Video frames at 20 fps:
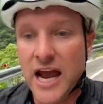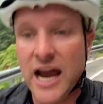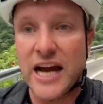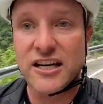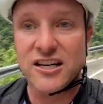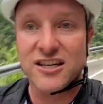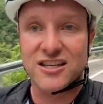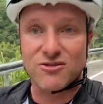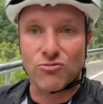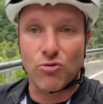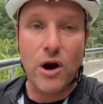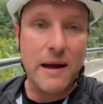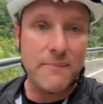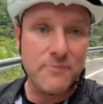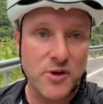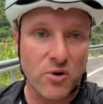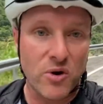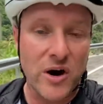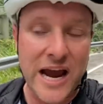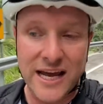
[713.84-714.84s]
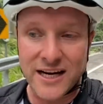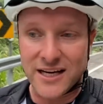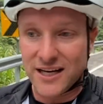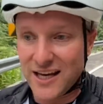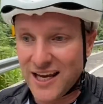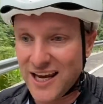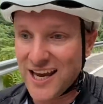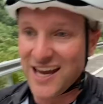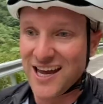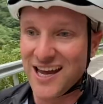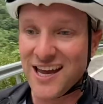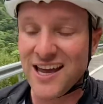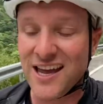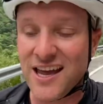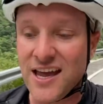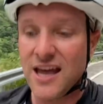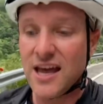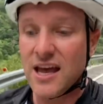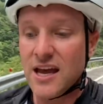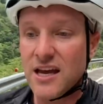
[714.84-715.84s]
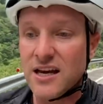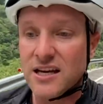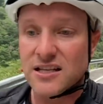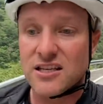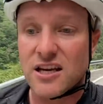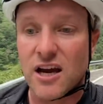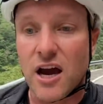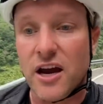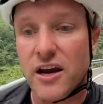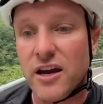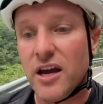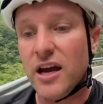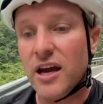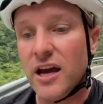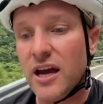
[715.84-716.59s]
and just wrapped around it. So